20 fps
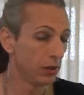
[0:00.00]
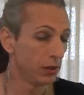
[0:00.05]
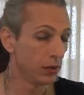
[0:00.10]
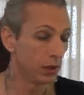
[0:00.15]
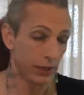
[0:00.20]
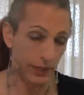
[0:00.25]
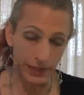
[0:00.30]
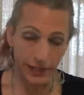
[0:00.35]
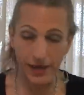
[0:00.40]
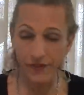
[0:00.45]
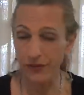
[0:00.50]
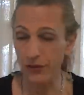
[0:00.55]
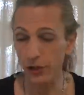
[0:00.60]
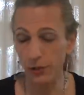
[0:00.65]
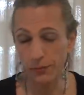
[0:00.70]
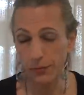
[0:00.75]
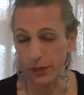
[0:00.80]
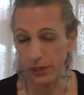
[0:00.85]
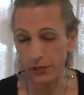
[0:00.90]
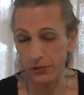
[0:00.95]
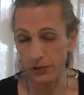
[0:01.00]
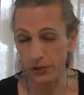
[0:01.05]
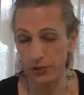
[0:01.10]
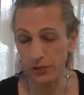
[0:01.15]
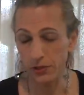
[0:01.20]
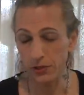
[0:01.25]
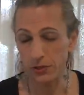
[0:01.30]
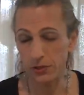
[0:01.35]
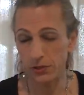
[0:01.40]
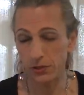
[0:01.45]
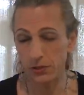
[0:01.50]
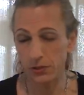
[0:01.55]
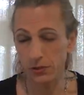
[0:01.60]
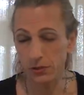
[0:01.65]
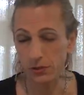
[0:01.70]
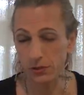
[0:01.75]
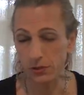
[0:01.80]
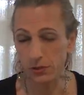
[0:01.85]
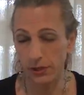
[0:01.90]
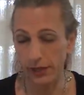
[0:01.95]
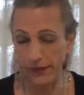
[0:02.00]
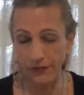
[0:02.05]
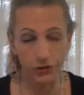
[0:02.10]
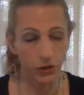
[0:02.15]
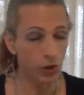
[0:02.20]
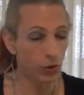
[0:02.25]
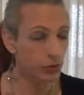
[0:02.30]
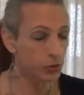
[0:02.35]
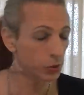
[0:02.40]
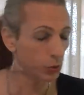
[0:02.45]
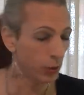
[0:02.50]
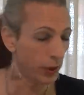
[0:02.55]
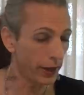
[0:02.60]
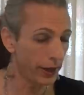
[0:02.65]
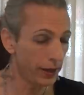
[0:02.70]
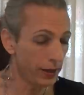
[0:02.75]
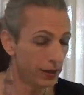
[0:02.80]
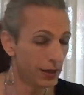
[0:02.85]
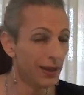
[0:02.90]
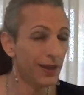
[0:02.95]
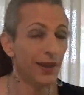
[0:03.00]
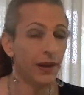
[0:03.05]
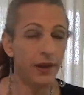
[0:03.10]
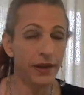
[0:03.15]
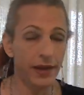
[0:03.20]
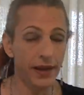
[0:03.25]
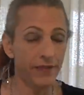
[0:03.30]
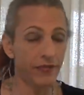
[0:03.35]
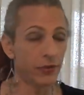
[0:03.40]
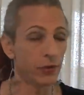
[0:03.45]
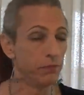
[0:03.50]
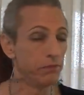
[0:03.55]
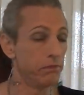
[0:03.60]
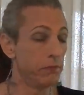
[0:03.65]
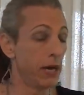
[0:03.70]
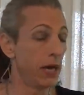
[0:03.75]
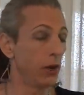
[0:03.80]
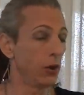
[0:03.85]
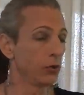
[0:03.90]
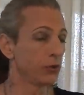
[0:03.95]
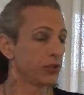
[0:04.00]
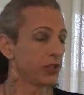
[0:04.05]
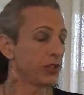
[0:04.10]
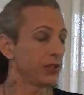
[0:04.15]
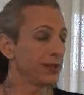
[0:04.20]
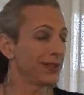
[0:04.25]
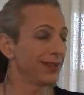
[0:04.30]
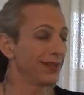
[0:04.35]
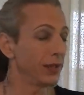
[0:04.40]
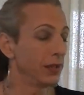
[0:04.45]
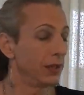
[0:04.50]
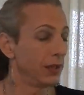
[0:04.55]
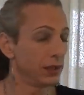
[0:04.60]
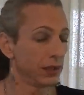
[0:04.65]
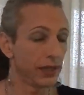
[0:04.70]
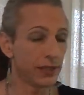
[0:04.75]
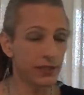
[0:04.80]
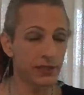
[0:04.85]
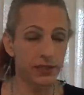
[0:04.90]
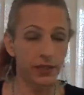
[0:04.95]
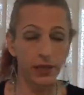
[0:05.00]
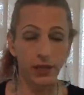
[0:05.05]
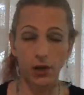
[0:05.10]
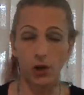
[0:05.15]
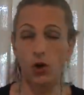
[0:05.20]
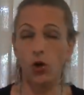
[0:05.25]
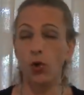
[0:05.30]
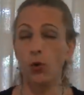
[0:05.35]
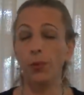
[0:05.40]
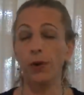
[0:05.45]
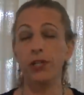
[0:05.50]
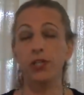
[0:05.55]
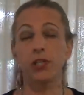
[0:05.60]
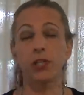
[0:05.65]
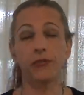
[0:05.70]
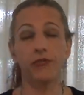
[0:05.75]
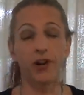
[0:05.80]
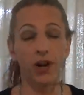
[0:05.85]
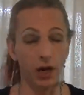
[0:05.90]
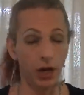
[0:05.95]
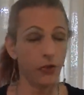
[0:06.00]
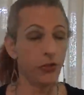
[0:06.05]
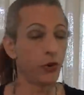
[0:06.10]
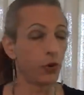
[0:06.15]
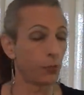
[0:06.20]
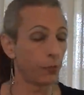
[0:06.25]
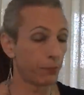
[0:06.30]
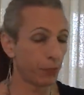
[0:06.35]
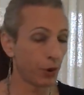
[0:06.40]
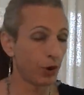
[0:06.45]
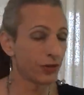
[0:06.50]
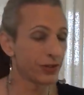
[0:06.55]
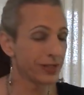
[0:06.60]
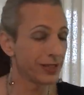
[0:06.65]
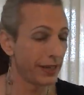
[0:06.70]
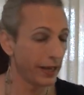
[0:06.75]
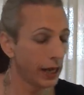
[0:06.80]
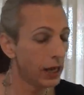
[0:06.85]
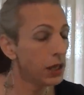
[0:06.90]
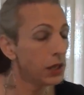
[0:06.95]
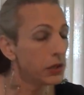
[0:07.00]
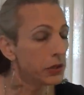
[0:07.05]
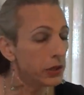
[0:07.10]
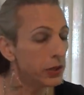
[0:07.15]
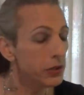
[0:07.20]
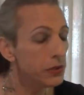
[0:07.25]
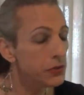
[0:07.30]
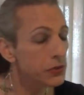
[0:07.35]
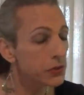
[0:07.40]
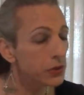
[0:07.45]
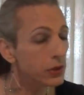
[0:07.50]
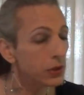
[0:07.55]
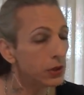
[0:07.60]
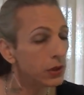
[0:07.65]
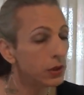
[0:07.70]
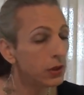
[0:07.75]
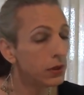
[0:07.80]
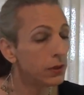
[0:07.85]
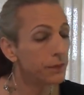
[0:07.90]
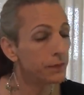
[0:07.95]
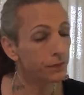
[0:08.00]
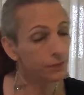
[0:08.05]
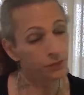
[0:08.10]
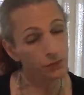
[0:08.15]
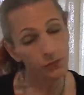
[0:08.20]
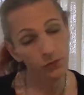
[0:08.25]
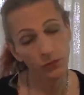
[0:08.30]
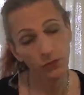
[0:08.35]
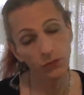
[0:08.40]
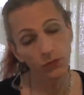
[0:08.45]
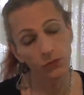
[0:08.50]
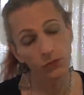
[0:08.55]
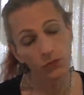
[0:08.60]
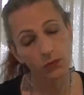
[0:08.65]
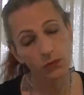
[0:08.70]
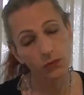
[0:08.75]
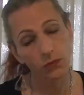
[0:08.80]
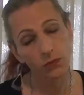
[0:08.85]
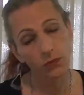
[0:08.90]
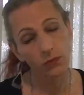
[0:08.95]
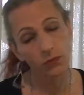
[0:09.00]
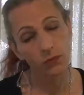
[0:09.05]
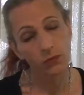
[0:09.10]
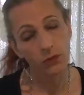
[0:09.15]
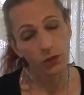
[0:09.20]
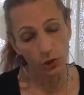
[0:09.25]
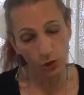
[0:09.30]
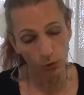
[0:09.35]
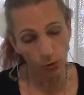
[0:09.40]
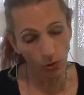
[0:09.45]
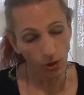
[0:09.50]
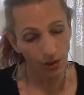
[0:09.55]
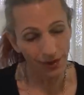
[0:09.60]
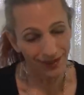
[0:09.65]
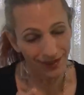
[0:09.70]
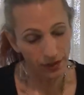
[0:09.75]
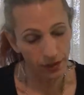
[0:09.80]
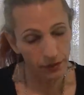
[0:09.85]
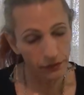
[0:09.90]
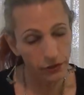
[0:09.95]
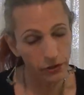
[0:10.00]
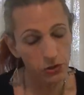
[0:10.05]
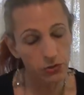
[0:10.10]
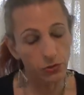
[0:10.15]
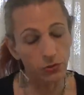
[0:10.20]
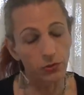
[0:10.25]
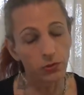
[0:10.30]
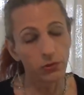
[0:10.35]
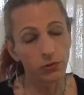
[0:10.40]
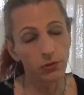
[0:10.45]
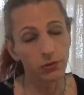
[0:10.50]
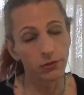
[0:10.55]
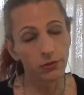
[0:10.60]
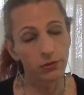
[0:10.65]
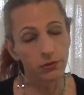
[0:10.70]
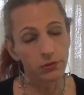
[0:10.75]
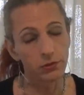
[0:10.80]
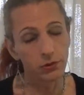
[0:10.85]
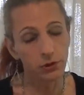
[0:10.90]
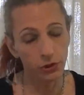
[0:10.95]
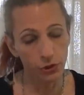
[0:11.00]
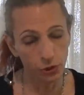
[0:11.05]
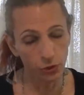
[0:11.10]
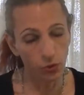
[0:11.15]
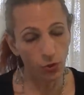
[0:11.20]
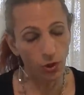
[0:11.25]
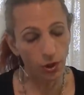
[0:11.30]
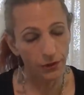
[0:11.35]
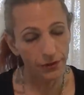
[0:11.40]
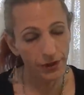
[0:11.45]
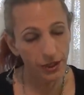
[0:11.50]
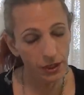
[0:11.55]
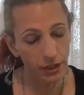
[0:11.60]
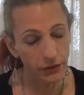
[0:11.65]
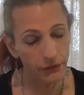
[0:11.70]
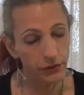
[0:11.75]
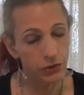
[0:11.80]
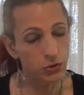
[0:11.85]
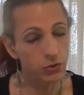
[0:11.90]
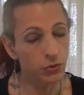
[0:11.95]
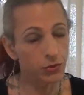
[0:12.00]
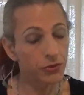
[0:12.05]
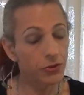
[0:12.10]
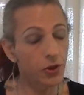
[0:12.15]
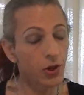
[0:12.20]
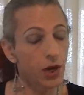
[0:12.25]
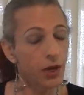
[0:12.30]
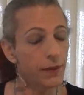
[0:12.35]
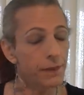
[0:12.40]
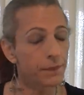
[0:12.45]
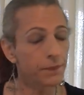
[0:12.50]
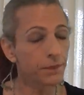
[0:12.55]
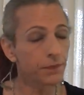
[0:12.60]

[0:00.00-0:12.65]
It never diminishes, never goes away, never melds into, let's say, a whole bunch of other personalities. Hmm? You are an individual. You are the individual thought.